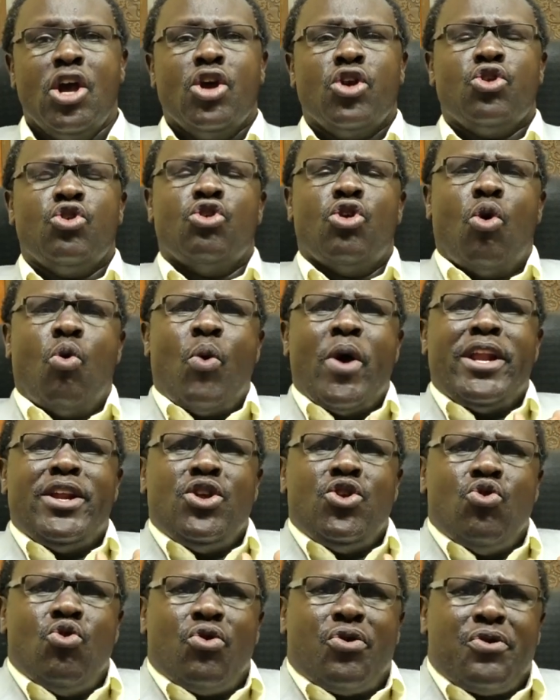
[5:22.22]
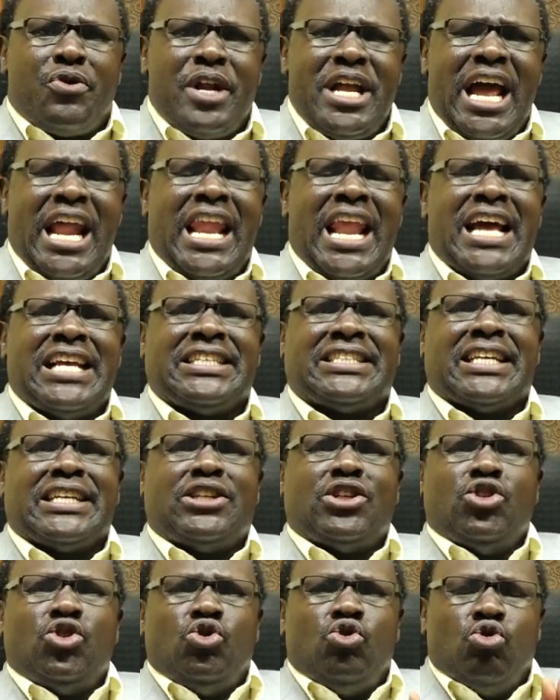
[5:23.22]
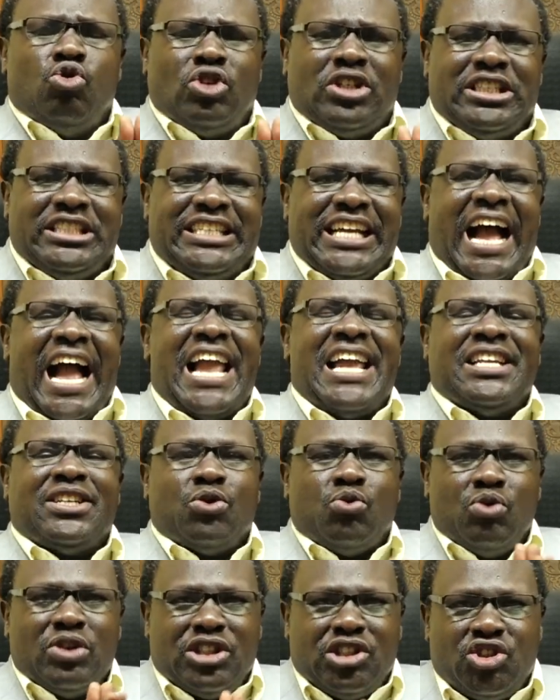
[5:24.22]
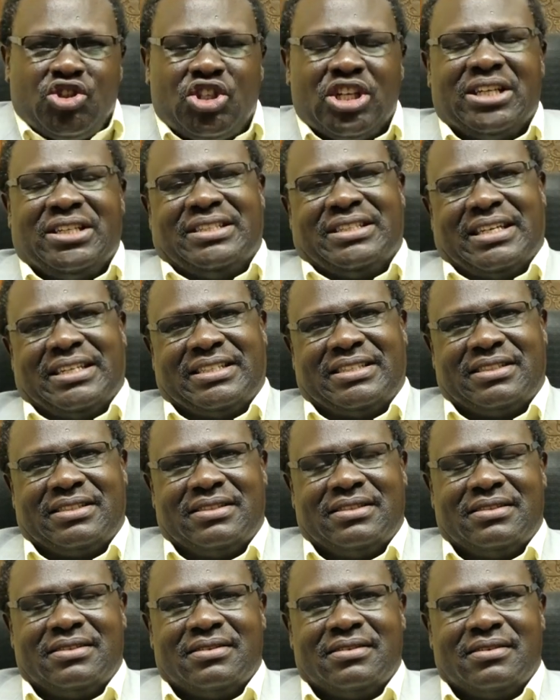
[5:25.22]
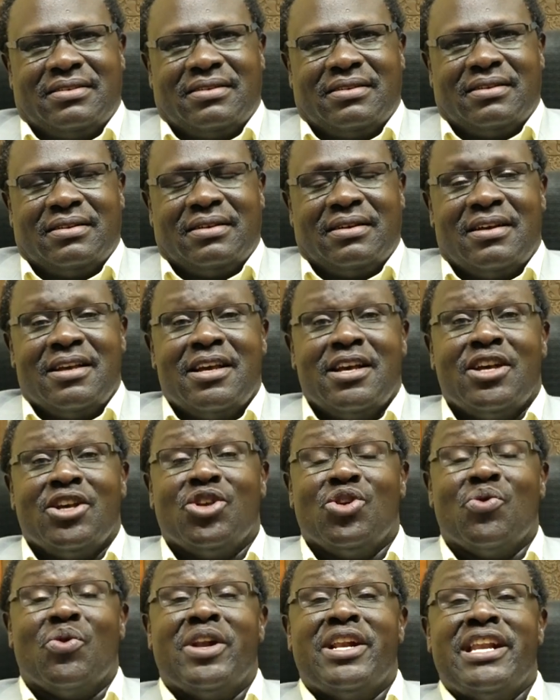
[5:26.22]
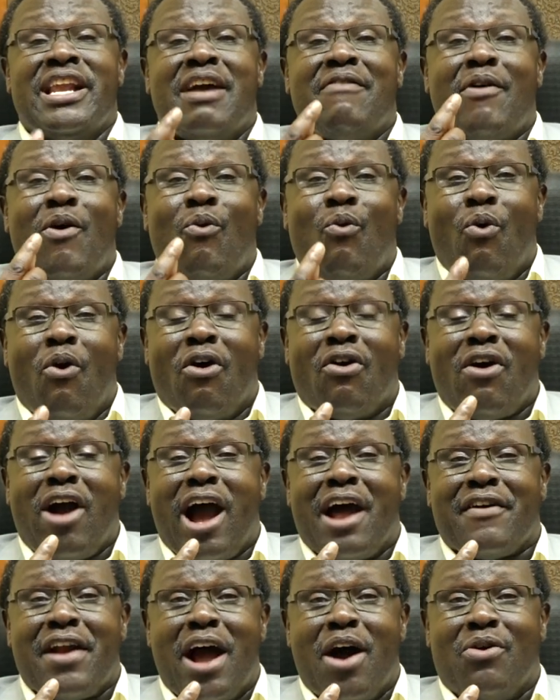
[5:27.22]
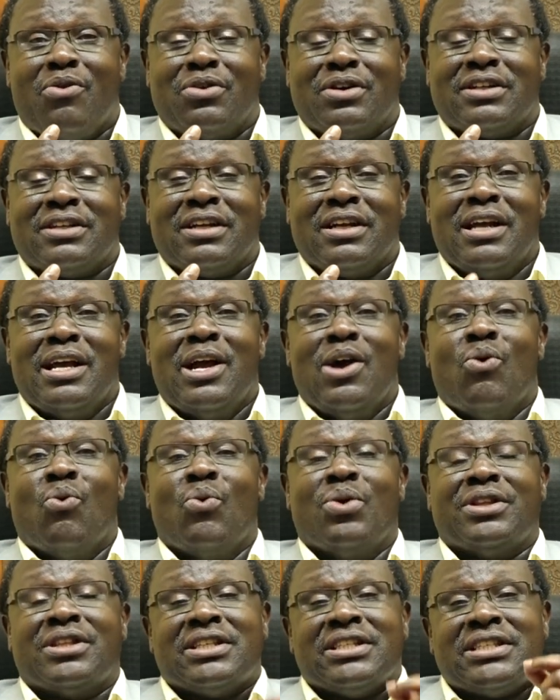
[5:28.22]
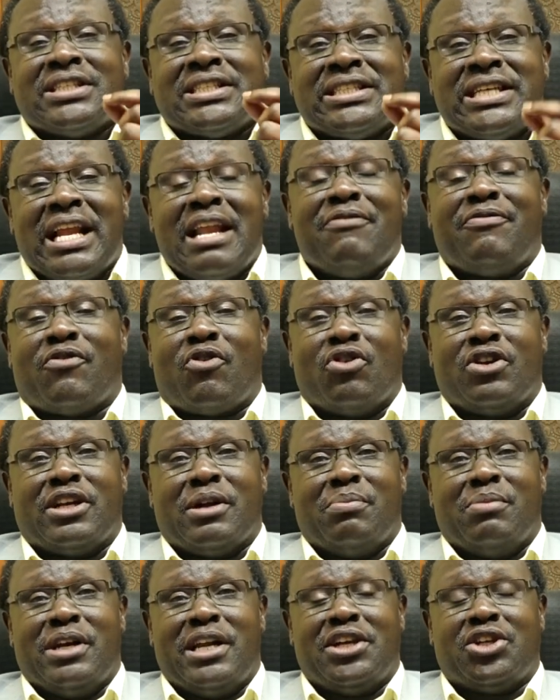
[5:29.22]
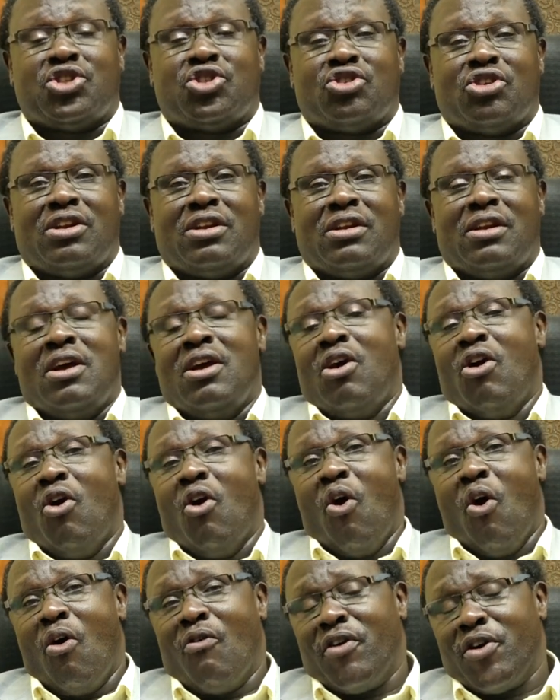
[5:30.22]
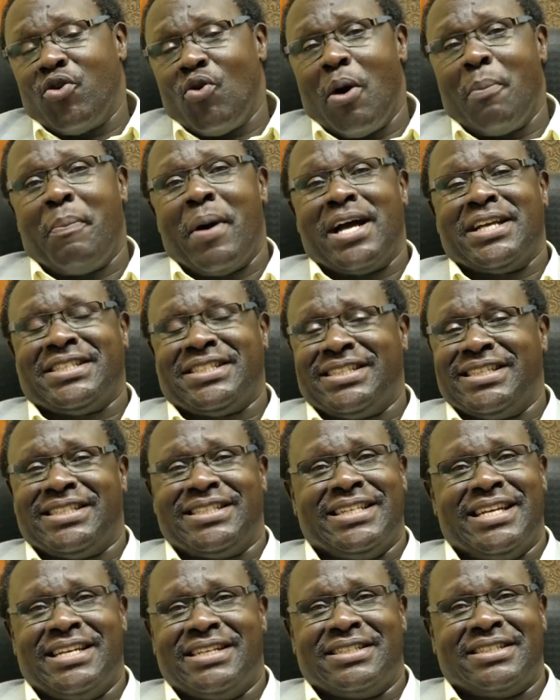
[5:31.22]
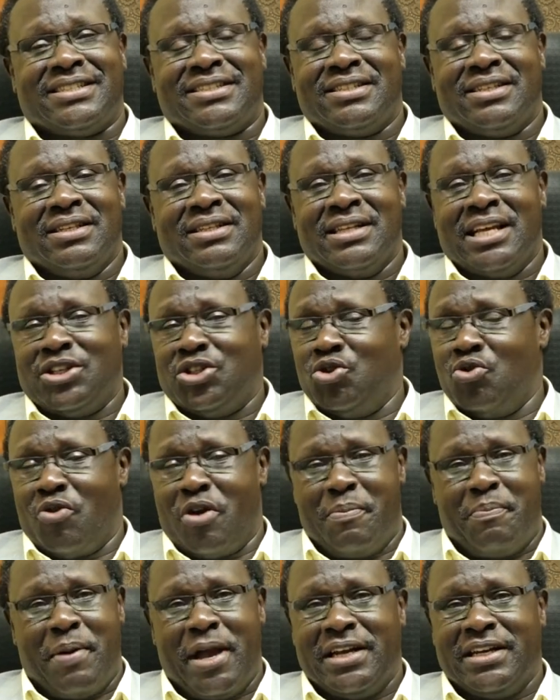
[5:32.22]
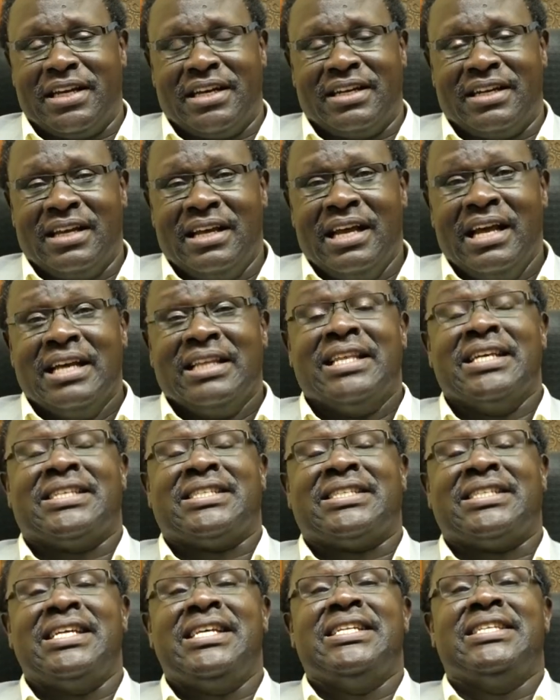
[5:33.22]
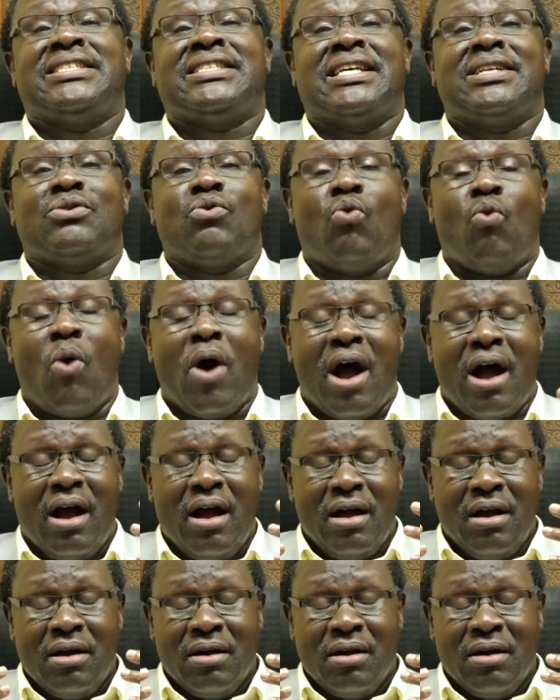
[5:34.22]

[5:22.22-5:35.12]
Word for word: You know, when you realize that you died with Jesus, you will never walk around with self condemnation over your past sins that you repented the sins that were